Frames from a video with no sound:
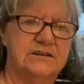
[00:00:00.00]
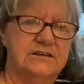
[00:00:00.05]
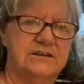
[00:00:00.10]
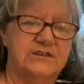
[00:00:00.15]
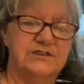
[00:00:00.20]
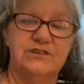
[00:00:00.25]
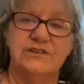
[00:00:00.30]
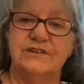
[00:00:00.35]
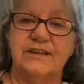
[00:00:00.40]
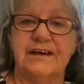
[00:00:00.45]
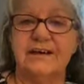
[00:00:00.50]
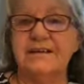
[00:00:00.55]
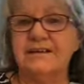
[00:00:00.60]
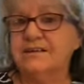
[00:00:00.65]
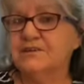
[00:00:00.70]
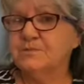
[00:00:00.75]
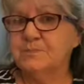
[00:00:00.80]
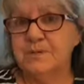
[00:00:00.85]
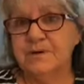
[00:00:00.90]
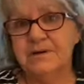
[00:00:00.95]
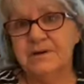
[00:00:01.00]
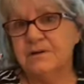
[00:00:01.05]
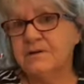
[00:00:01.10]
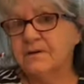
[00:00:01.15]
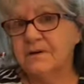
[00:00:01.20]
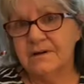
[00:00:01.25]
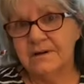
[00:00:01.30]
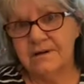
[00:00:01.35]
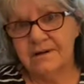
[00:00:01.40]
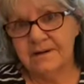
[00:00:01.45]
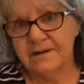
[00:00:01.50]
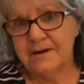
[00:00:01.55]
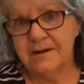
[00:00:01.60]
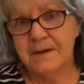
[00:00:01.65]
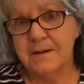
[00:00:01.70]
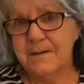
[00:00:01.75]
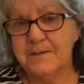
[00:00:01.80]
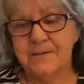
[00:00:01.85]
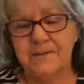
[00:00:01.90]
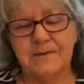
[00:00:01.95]
So that has been
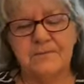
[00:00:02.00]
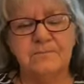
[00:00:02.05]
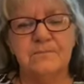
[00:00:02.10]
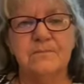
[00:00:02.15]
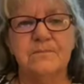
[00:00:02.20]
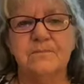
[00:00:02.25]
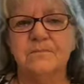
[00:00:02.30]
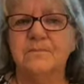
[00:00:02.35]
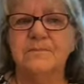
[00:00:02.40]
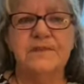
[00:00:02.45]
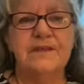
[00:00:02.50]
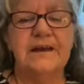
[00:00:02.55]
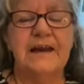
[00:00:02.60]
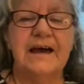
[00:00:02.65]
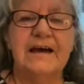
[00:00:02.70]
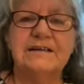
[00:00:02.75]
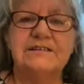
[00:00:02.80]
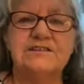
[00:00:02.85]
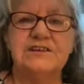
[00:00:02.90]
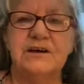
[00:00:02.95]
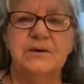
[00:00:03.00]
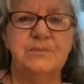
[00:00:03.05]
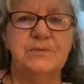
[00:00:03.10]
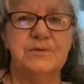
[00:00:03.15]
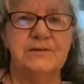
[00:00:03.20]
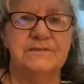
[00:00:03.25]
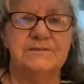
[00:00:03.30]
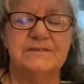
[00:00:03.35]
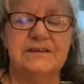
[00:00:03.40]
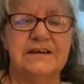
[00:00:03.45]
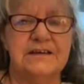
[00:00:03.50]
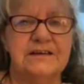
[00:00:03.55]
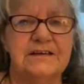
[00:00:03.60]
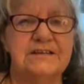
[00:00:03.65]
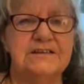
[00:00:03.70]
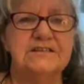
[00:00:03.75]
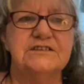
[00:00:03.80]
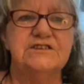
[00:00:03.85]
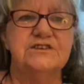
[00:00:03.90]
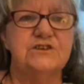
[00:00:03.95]
the last couple of
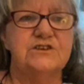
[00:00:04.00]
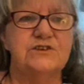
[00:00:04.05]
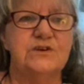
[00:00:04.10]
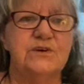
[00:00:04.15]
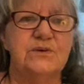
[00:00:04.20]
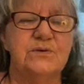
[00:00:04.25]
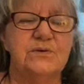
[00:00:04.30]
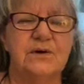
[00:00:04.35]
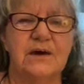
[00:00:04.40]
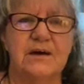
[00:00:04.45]
days, you know.